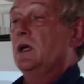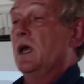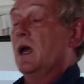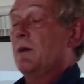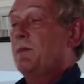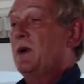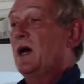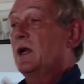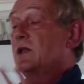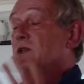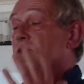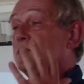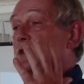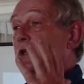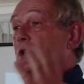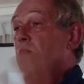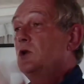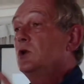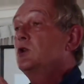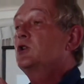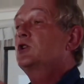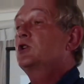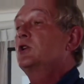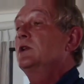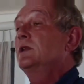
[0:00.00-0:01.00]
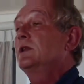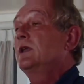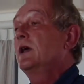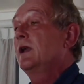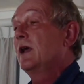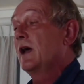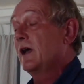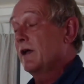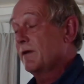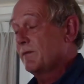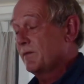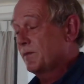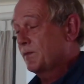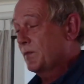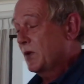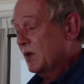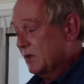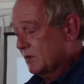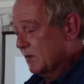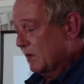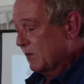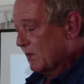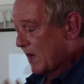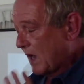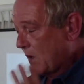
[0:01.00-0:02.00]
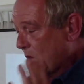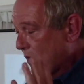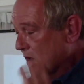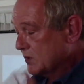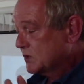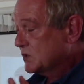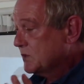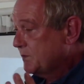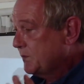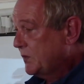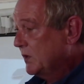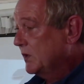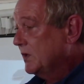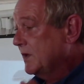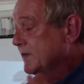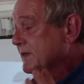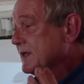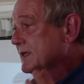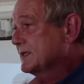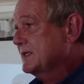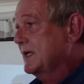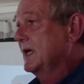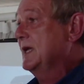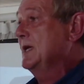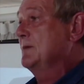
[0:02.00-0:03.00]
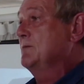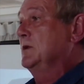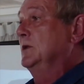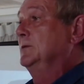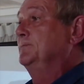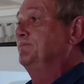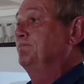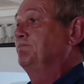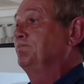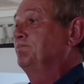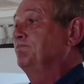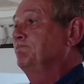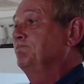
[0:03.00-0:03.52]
about a solution that I, put, I want to put on the table.